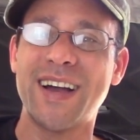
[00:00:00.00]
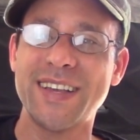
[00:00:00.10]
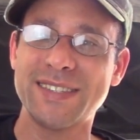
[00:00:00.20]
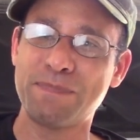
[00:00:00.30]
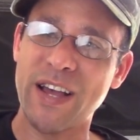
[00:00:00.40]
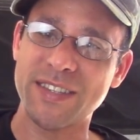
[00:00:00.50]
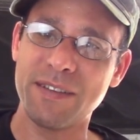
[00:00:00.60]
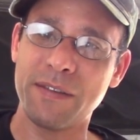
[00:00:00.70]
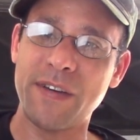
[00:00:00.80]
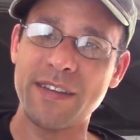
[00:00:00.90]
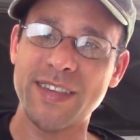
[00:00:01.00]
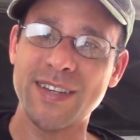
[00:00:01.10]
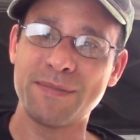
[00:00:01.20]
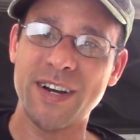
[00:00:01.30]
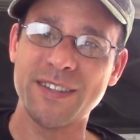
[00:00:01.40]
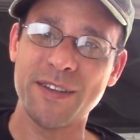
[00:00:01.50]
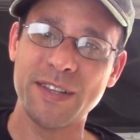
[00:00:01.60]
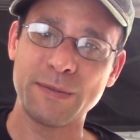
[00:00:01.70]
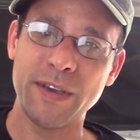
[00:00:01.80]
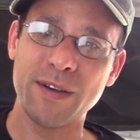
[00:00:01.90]
It's about 75,000 miles
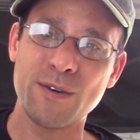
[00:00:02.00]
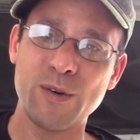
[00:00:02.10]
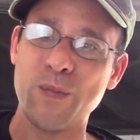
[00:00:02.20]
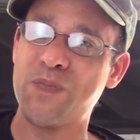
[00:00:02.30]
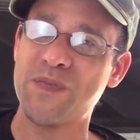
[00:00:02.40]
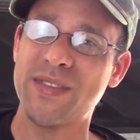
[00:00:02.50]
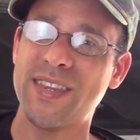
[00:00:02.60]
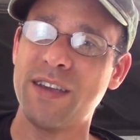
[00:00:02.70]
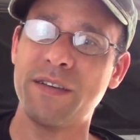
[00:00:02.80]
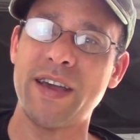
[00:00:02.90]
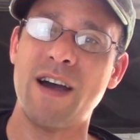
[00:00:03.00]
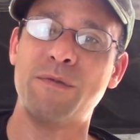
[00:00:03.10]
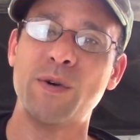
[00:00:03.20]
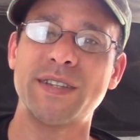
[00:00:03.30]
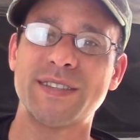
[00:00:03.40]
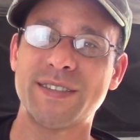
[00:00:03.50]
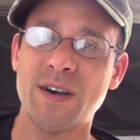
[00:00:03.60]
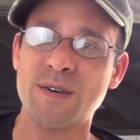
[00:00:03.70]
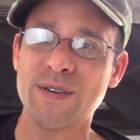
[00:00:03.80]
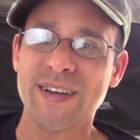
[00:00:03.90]
on this vehicle. Didn't even have one.
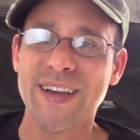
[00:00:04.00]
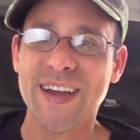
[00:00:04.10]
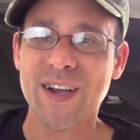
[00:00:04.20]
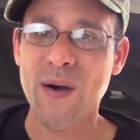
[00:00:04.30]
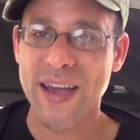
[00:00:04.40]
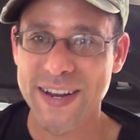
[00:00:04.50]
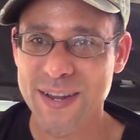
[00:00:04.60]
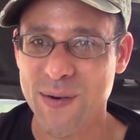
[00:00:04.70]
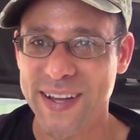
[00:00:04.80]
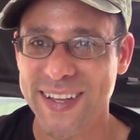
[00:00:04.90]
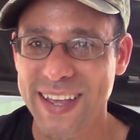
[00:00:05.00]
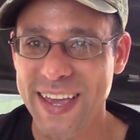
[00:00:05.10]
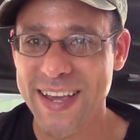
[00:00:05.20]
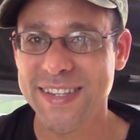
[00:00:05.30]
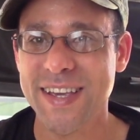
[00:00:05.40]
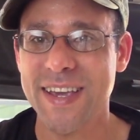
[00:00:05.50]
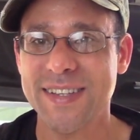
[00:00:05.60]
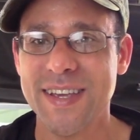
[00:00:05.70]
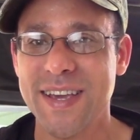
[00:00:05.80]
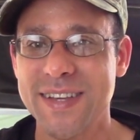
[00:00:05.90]
So go ahead and do it. Easy,
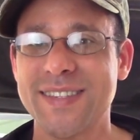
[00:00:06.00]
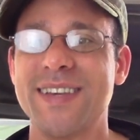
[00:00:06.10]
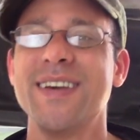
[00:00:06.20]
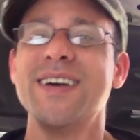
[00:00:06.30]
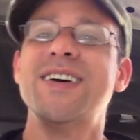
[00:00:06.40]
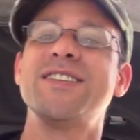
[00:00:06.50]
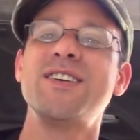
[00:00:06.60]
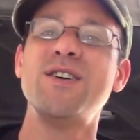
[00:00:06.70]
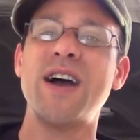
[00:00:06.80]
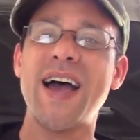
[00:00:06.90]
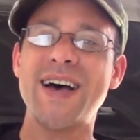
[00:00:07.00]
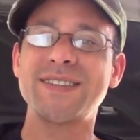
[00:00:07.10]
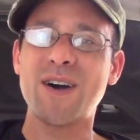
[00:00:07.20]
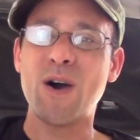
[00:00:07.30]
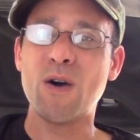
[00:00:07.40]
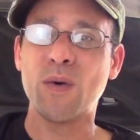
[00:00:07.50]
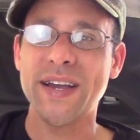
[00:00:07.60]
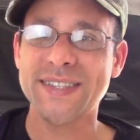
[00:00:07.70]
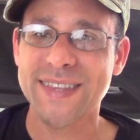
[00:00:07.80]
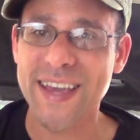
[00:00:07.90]
easy, easy. So as
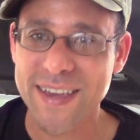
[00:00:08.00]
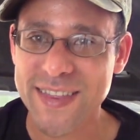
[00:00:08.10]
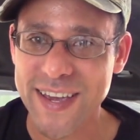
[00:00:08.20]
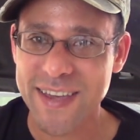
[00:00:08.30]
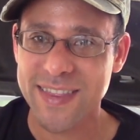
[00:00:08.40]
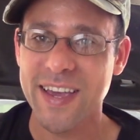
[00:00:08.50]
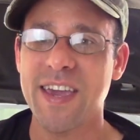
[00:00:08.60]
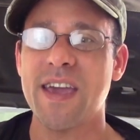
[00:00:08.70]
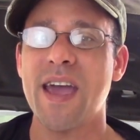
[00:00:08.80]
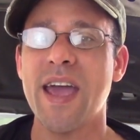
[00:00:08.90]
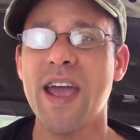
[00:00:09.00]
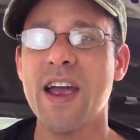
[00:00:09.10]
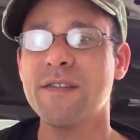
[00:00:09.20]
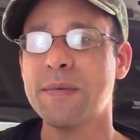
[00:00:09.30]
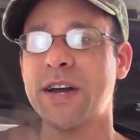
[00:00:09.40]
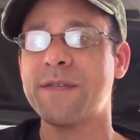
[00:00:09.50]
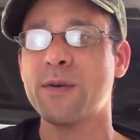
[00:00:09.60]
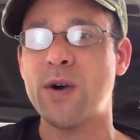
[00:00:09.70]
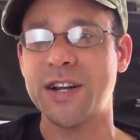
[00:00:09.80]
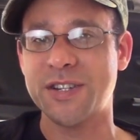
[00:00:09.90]
always, thank you everybody
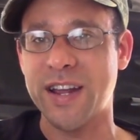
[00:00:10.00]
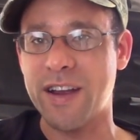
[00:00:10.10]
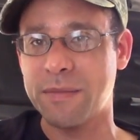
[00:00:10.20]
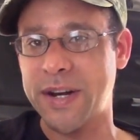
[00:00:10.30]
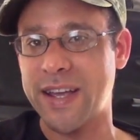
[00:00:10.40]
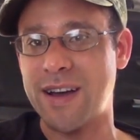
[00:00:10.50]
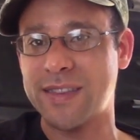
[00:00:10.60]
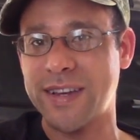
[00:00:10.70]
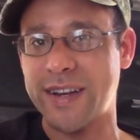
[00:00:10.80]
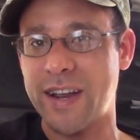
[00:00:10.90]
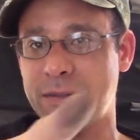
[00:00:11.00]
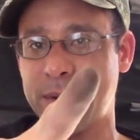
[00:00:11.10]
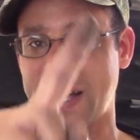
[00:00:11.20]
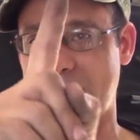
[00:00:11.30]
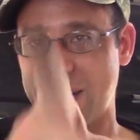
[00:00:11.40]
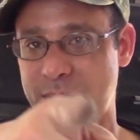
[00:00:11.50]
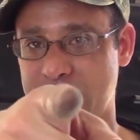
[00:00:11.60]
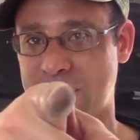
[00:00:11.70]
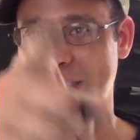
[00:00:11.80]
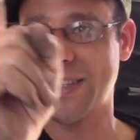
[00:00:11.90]
for watching. Everybody out there, everybody I know
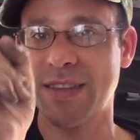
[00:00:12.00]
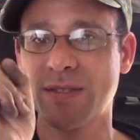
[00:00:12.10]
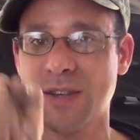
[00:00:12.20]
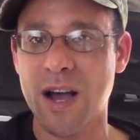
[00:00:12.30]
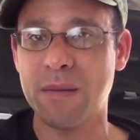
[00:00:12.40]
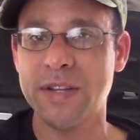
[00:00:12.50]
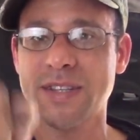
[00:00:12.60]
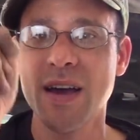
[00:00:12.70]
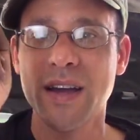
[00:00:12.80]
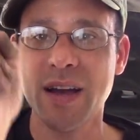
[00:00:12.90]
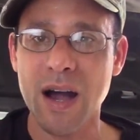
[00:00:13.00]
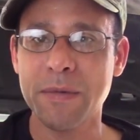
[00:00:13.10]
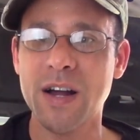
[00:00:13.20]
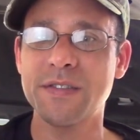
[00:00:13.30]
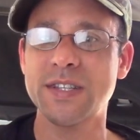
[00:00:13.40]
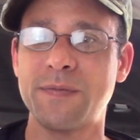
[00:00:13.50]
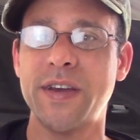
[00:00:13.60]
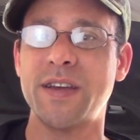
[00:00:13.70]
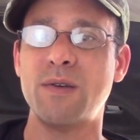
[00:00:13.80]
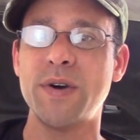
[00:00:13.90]
you. I see those comments. Comment on
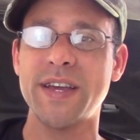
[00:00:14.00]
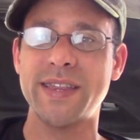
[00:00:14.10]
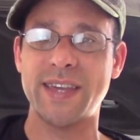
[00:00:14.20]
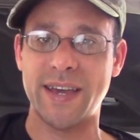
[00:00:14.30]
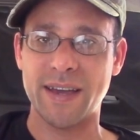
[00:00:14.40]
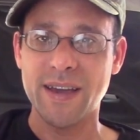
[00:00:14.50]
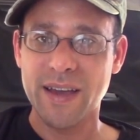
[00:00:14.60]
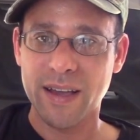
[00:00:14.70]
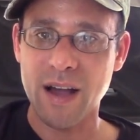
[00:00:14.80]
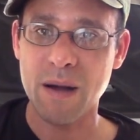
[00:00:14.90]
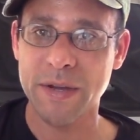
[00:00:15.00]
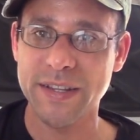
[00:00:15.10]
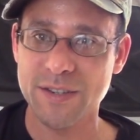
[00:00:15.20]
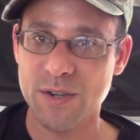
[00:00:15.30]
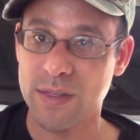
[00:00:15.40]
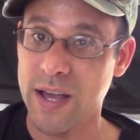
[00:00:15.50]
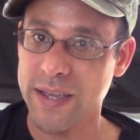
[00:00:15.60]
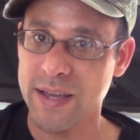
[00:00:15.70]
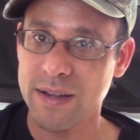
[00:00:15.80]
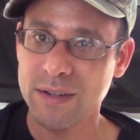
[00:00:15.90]
video. What do you think? Comment. Do you
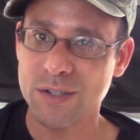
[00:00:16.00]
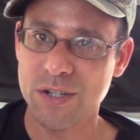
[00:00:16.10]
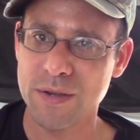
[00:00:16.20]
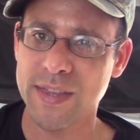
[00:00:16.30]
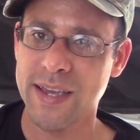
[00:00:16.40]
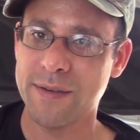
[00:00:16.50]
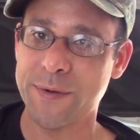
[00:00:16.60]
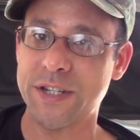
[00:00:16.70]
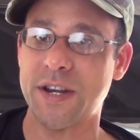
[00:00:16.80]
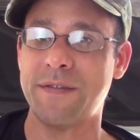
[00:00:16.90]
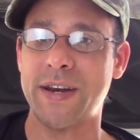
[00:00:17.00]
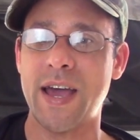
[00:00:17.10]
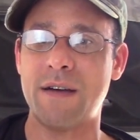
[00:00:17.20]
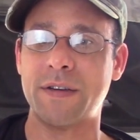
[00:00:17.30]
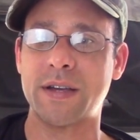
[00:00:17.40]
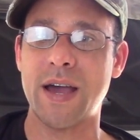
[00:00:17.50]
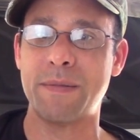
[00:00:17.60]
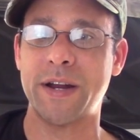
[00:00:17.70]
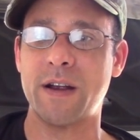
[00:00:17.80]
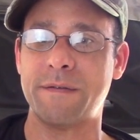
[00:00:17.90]
like it? Do you think we should even have
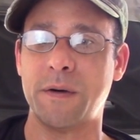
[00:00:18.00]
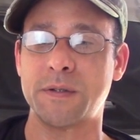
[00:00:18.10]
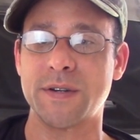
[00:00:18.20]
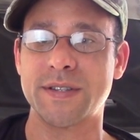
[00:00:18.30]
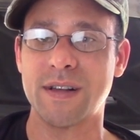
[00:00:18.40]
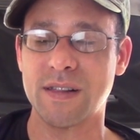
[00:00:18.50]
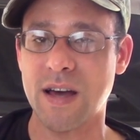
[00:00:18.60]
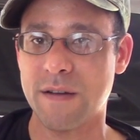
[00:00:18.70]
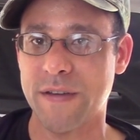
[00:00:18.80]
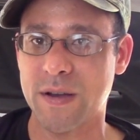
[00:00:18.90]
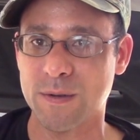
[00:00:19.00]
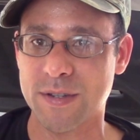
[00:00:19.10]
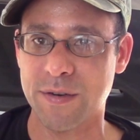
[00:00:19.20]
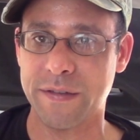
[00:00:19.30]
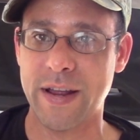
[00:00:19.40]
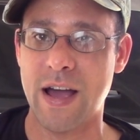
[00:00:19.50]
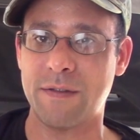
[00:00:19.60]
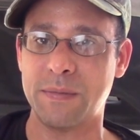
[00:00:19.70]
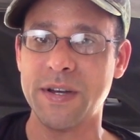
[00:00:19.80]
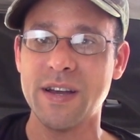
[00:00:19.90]
cabin air filters? A lot of vehicles don't even
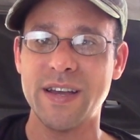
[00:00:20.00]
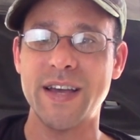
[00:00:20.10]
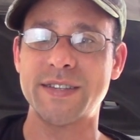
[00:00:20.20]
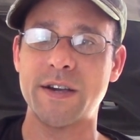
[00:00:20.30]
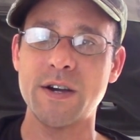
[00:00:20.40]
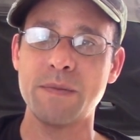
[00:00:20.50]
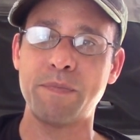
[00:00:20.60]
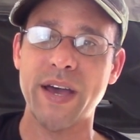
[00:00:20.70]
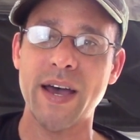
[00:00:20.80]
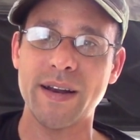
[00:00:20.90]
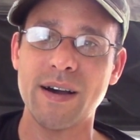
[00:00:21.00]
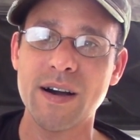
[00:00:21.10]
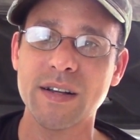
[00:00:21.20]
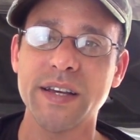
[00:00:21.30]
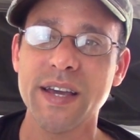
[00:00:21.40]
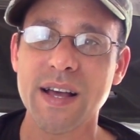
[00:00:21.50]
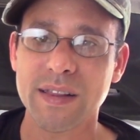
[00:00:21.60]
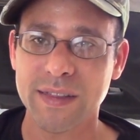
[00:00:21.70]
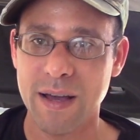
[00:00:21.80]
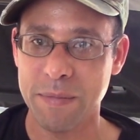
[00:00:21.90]
have them. Is it good, bad, ugly?
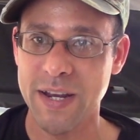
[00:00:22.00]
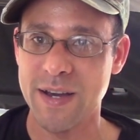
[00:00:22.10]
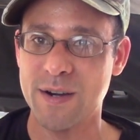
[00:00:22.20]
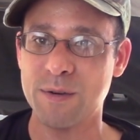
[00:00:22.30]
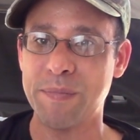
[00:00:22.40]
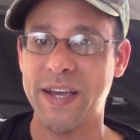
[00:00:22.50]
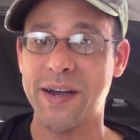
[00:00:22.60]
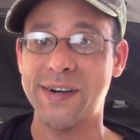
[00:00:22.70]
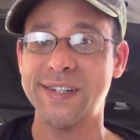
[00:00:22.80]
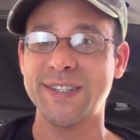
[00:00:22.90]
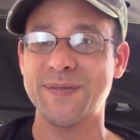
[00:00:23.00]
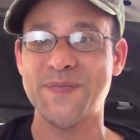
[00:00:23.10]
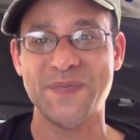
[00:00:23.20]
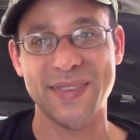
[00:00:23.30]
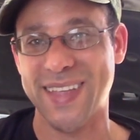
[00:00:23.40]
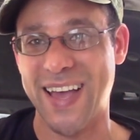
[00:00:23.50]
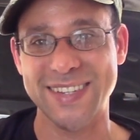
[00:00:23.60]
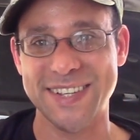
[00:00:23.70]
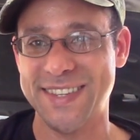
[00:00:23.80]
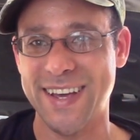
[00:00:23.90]
Let me know, because
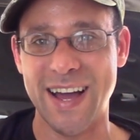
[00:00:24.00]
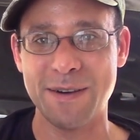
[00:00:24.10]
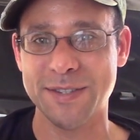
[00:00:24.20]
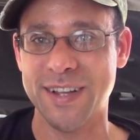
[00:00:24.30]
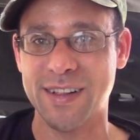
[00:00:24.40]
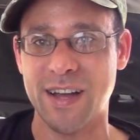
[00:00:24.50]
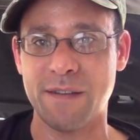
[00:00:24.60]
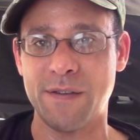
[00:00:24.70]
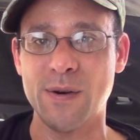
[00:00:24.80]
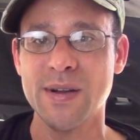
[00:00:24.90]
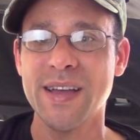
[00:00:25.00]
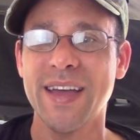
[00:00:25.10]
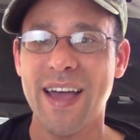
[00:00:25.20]
as I said, I was neglectful.